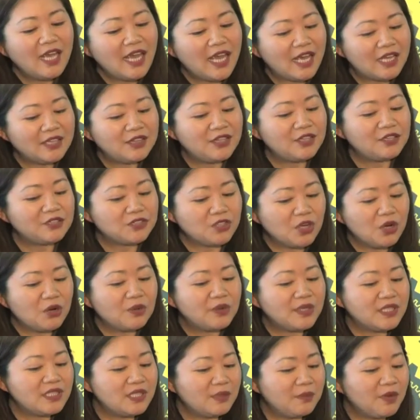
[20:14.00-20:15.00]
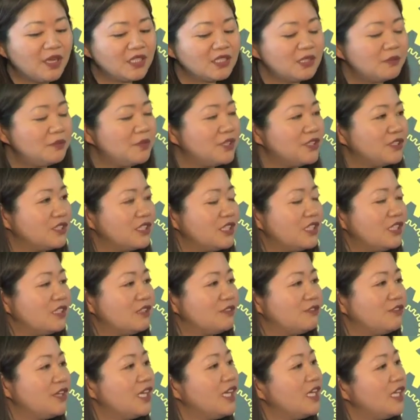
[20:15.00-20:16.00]
and there's always the possibility
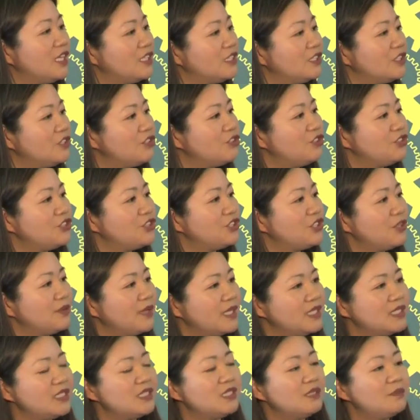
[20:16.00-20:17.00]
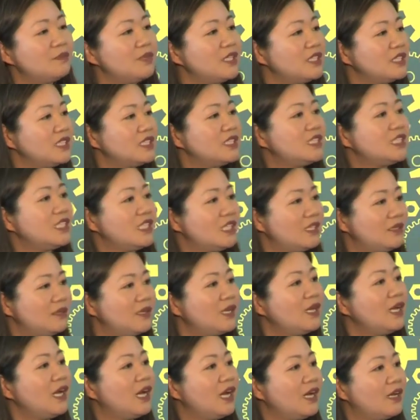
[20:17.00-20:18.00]
of institutional instability
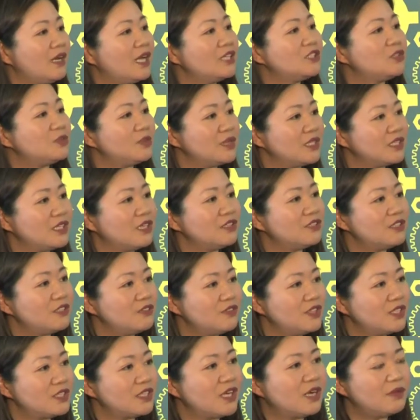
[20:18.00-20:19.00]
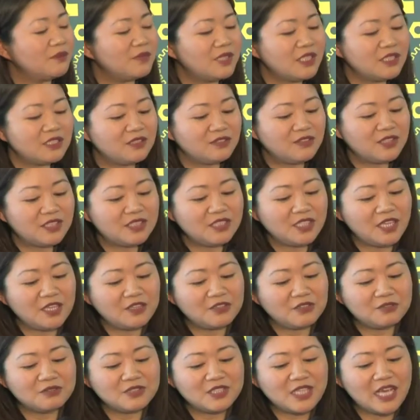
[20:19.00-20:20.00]
as a result of their dominance of the
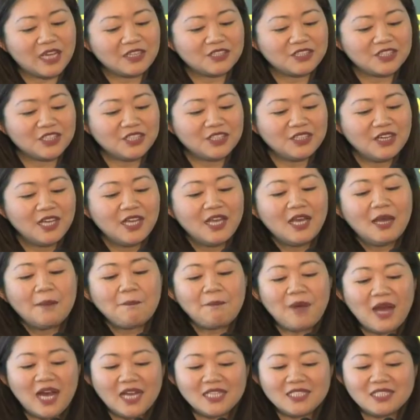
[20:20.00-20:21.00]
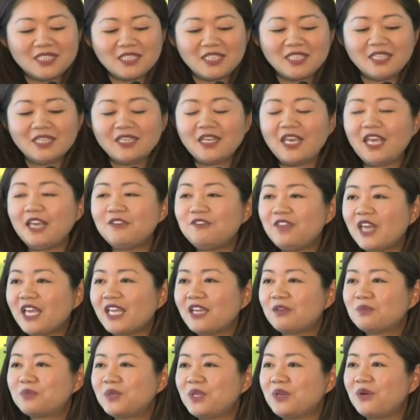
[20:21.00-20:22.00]
state-owned sector. But if they
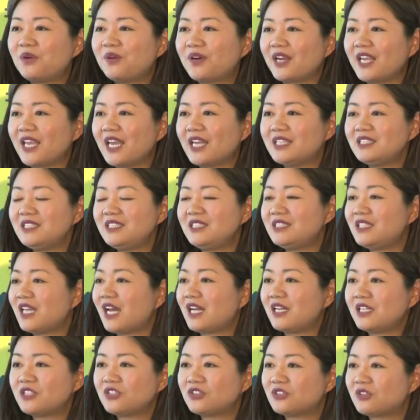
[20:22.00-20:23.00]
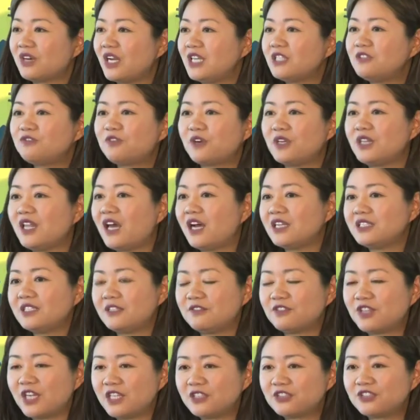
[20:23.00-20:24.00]
can reorient, that is great for lots
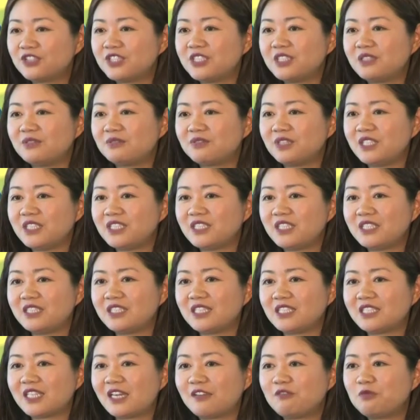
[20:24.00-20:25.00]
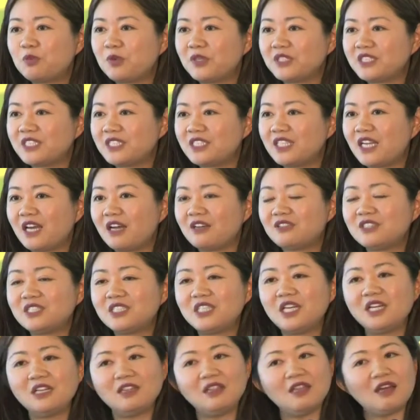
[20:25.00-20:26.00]
of countries and regions, as I've pointed out.
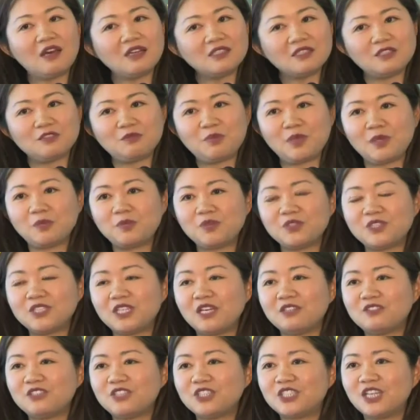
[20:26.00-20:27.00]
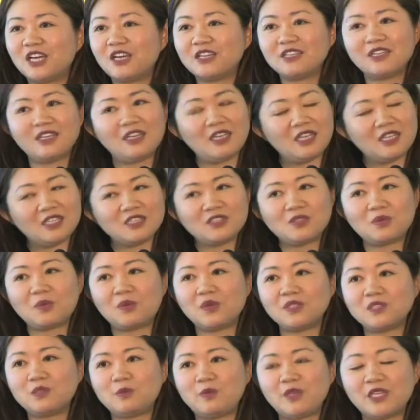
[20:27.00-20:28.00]
Lots of people sell to China. It is the
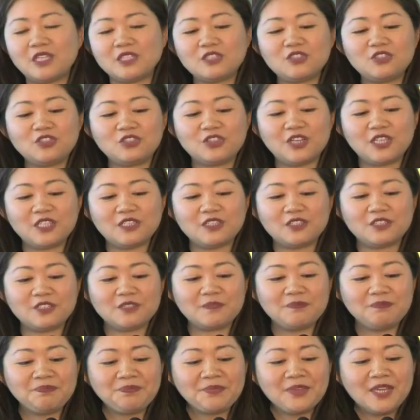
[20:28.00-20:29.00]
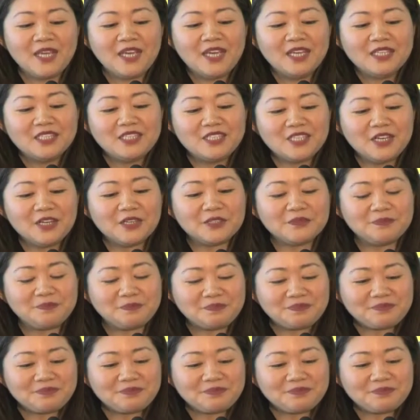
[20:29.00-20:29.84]
world's biggest trader. So,